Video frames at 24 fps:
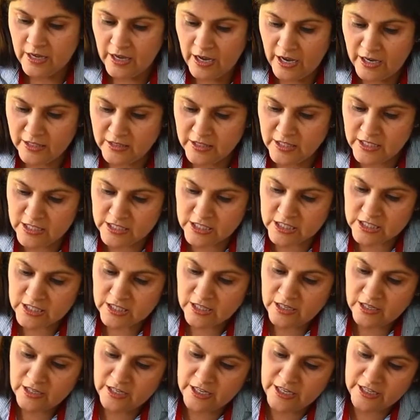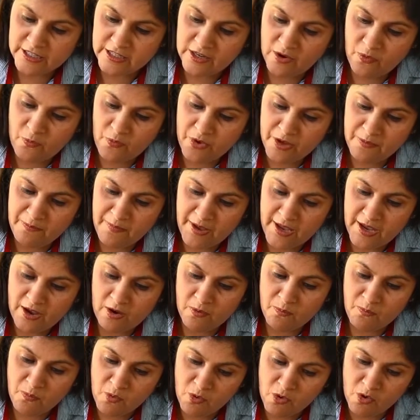And this later we
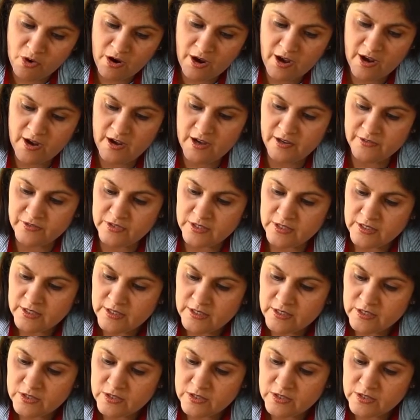make more curves.